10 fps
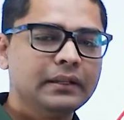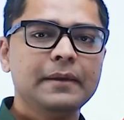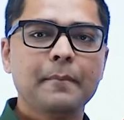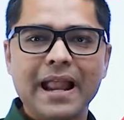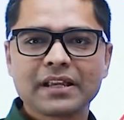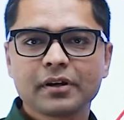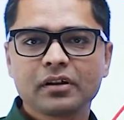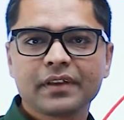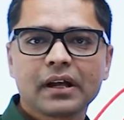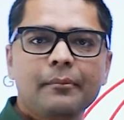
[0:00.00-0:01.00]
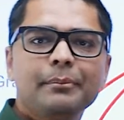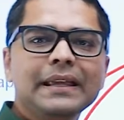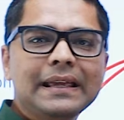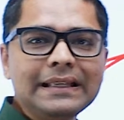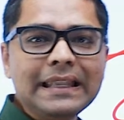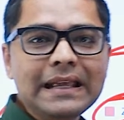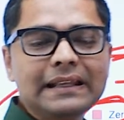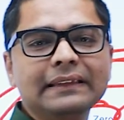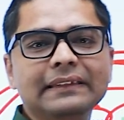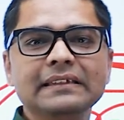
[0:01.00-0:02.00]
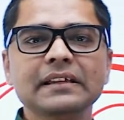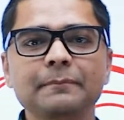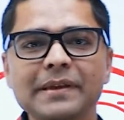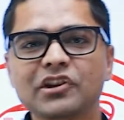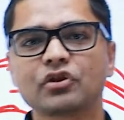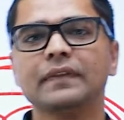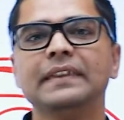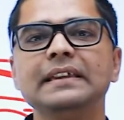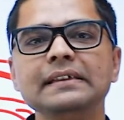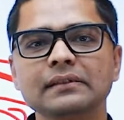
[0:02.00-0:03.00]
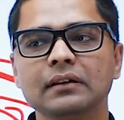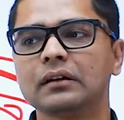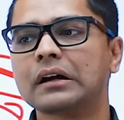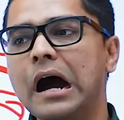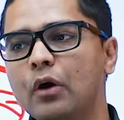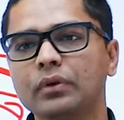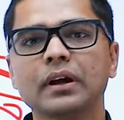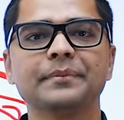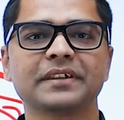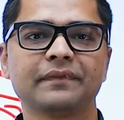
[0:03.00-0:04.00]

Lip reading: the management of the company can take decision based on these outcomes,